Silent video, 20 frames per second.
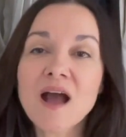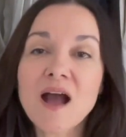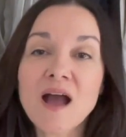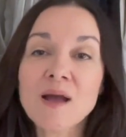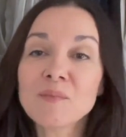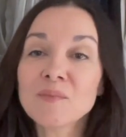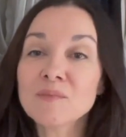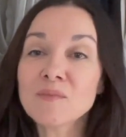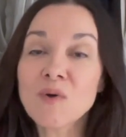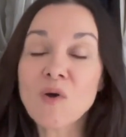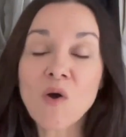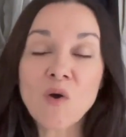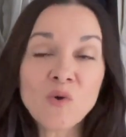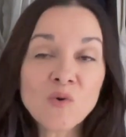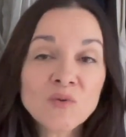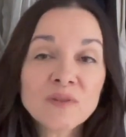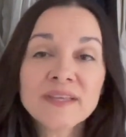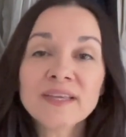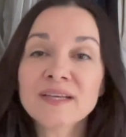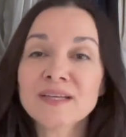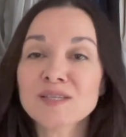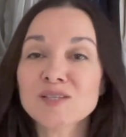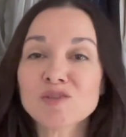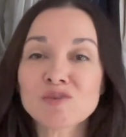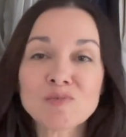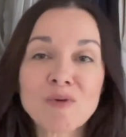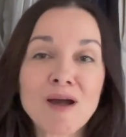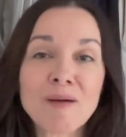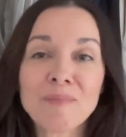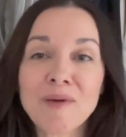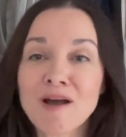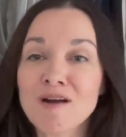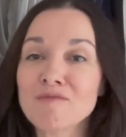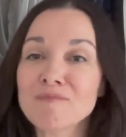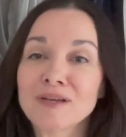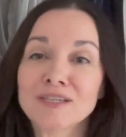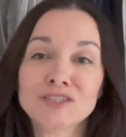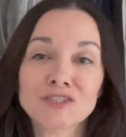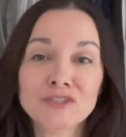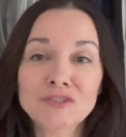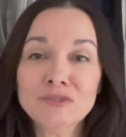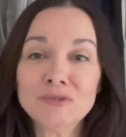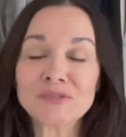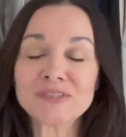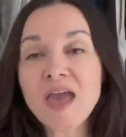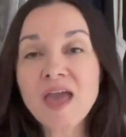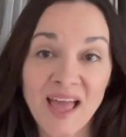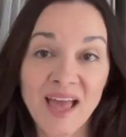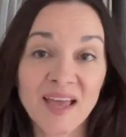I'm only gonna swap out my shoes.